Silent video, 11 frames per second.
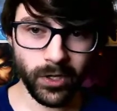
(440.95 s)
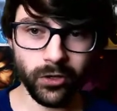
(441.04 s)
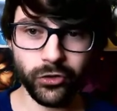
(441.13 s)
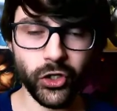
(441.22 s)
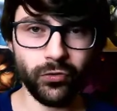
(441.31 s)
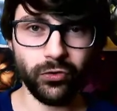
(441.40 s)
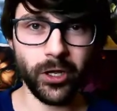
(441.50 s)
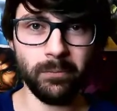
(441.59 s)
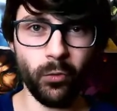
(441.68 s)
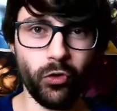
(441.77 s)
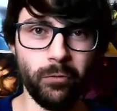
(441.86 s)
shuffling
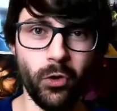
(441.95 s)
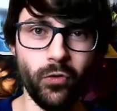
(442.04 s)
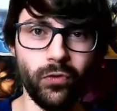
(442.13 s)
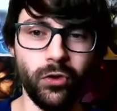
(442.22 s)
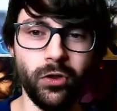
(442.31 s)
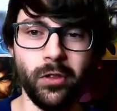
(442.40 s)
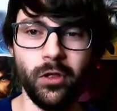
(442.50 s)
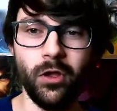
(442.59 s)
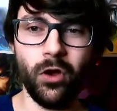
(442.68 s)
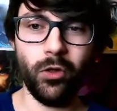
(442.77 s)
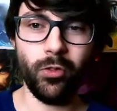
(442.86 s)
more removal
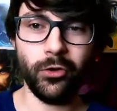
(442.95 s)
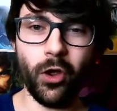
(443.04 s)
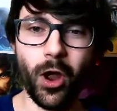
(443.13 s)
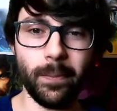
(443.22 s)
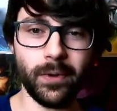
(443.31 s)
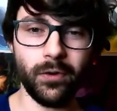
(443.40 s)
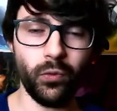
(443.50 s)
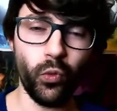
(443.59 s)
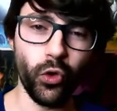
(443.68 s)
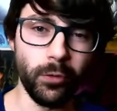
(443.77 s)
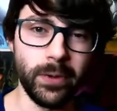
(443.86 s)
on the top
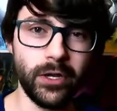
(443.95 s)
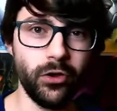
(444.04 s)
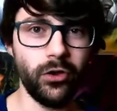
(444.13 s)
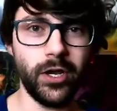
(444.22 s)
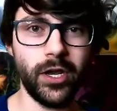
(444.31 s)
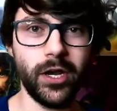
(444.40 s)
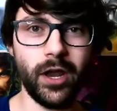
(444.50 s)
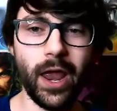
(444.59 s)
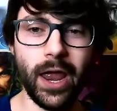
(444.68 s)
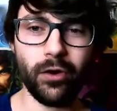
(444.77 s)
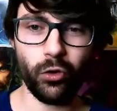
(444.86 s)
would be good in an
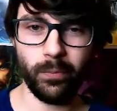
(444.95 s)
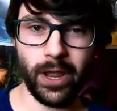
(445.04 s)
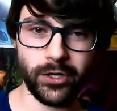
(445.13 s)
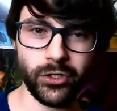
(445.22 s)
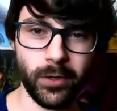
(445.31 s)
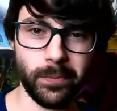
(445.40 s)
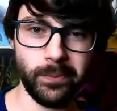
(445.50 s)
aggro matchup,